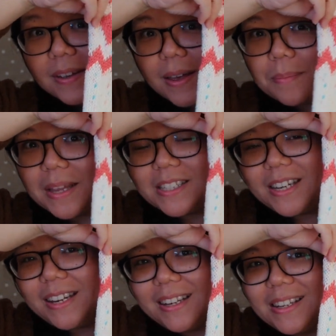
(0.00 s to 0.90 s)
a
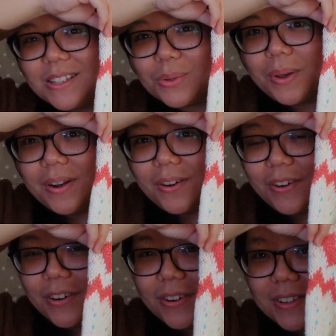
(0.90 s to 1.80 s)
matching
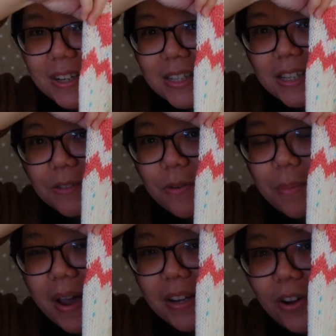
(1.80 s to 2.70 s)
sweater. This is for
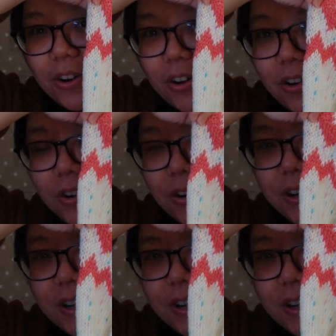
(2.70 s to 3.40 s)
my daughter.